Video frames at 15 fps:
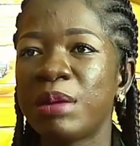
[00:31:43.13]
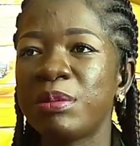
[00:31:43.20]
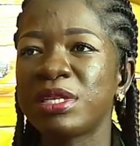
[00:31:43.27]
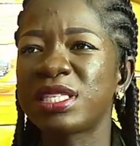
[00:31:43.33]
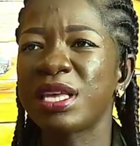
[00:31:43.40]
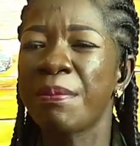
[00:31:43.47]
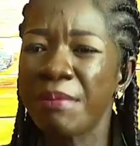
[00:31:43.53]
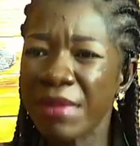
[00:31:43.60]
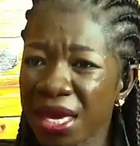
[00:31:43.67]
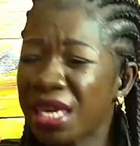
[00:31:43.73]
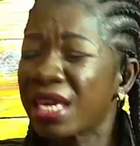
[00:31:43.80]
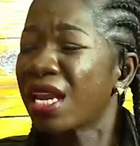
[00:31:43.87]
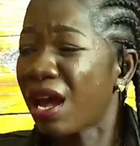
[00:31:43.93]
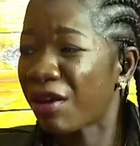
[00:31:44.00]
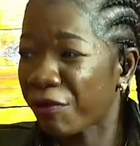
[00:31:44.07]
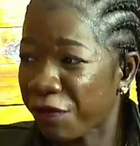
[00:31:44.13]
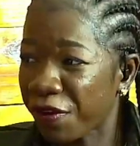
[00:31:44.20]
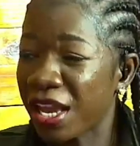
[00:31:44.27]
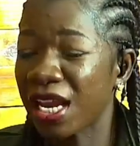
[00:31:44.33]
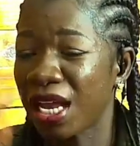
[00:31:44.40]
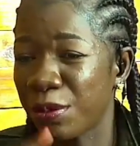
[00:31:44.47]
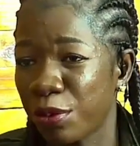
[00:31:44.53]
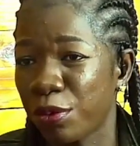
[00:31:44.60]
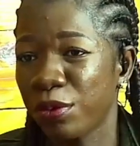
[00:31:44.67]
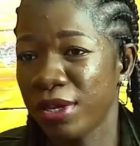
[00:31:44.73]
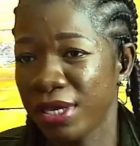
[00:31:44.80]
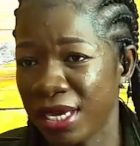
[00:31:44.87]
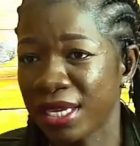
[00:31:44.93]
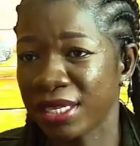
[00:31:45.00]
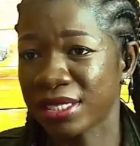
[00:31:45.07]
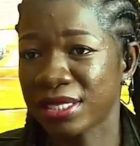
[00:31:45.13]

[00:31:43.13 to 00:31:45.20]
let me say, making available,